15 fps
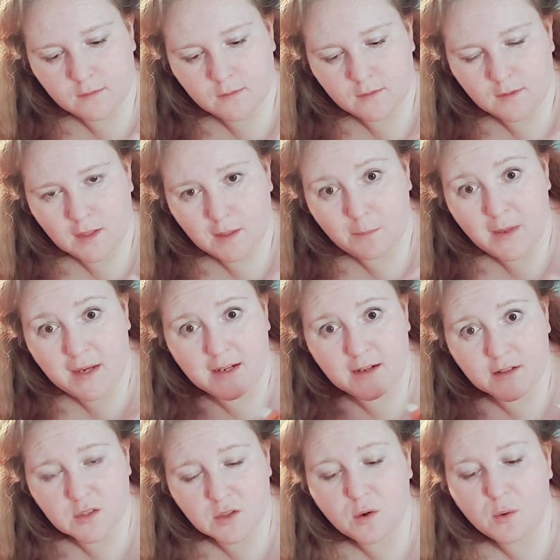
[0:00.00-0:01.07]
Making
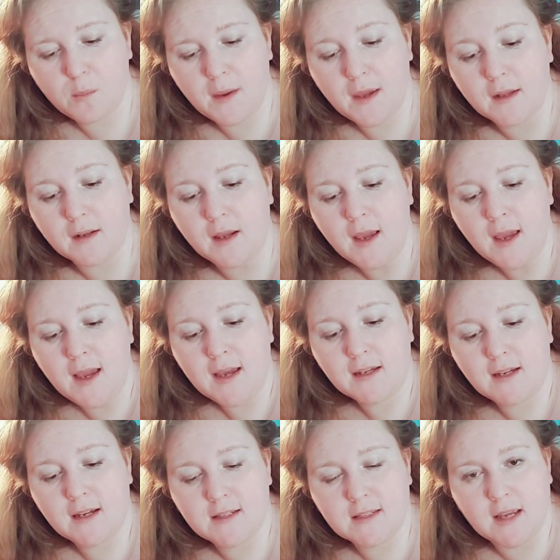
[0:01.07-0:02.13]
snowmen.
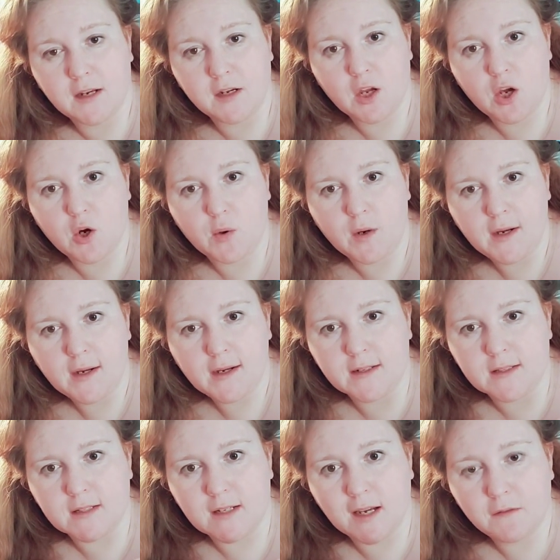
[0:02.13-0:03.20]
Yes, I know, it's
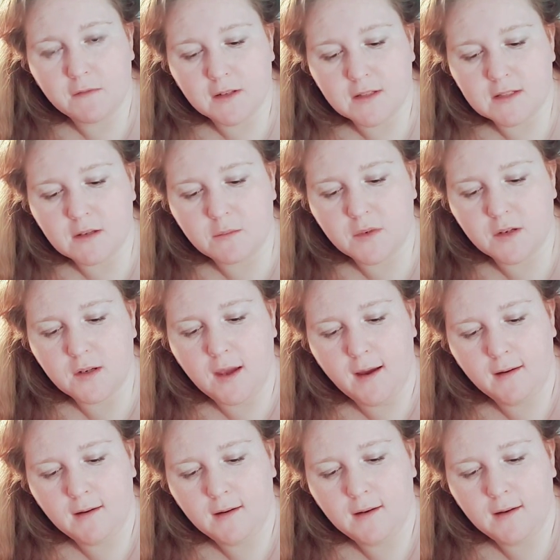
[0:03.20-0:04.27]
not even summer yet.
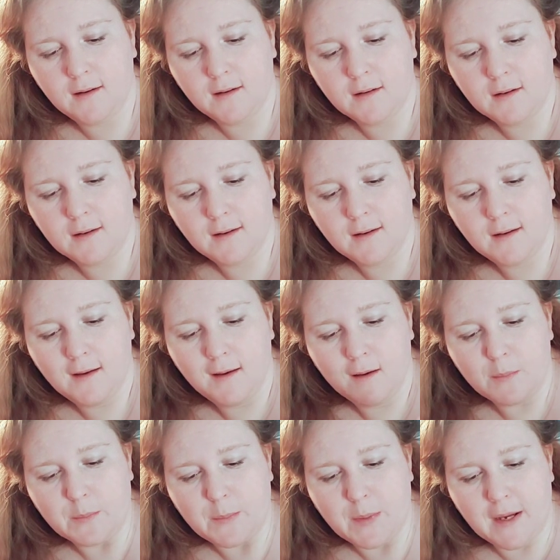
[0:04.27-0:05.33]

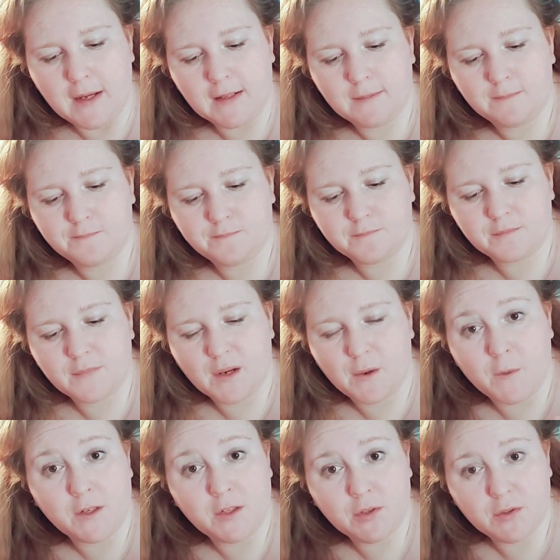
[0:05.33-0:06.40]
But
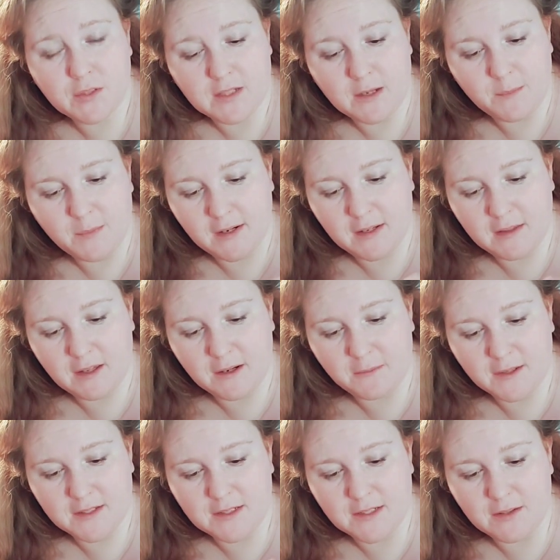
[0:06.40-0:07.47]
when you're somebody that
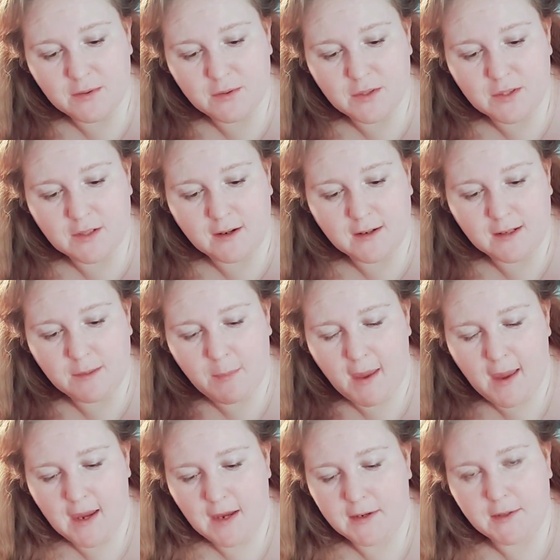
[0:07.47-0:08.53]
wants to start up
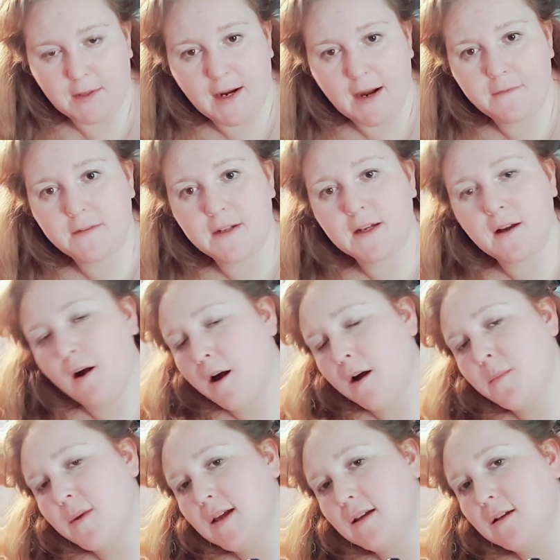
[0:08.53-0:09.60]
a crafting
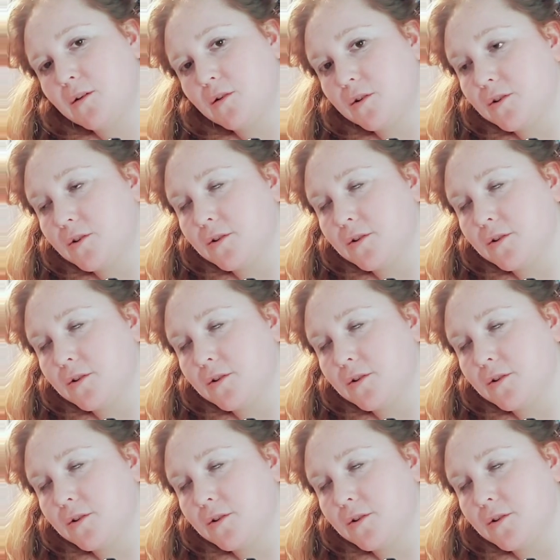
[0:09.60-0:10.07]
hobby or